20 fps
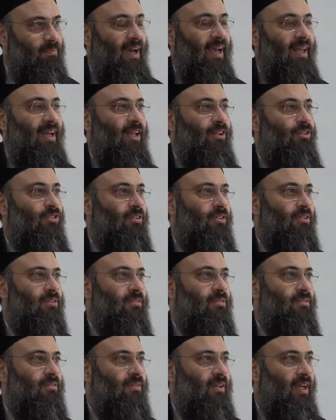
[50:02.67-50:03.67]
nature
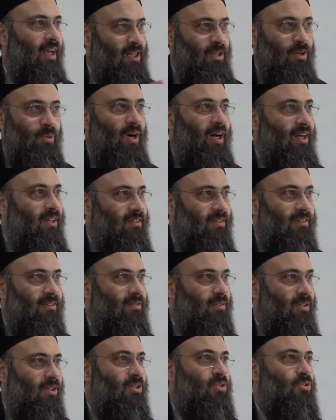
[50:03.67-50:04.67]
and you want
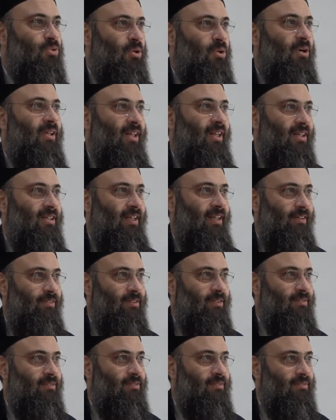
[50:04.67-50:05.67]
to destroy that
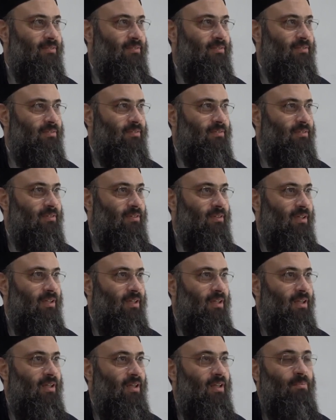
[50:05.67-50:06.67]
evil.
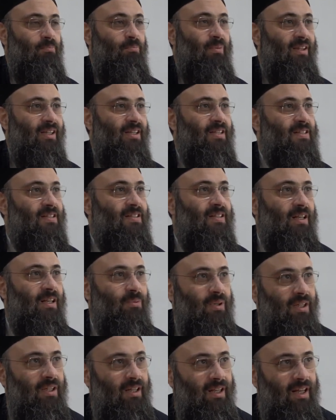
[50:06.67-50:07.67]
But this is not
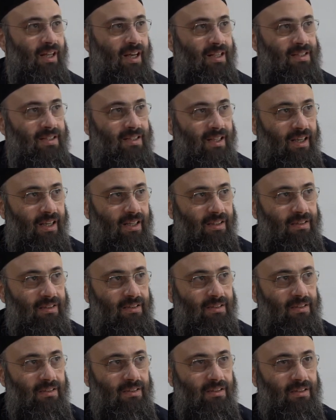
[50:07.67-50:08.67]
what Allah said.
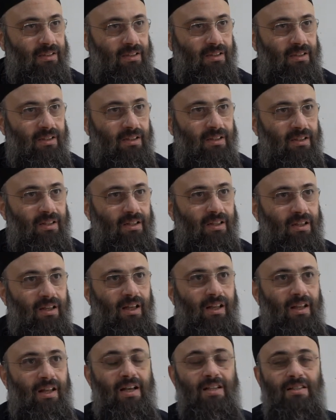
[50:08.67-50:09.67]

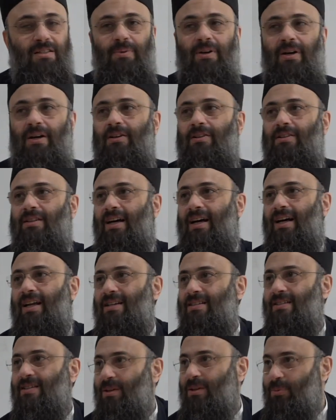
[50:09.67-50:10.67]
Allah subhanahu wa
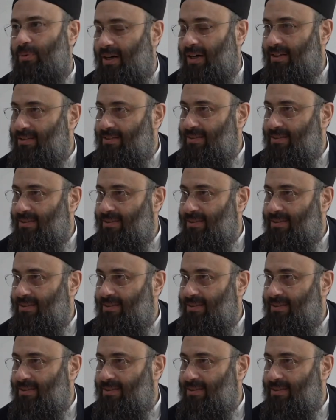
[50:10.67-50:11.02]
ta'ala said what?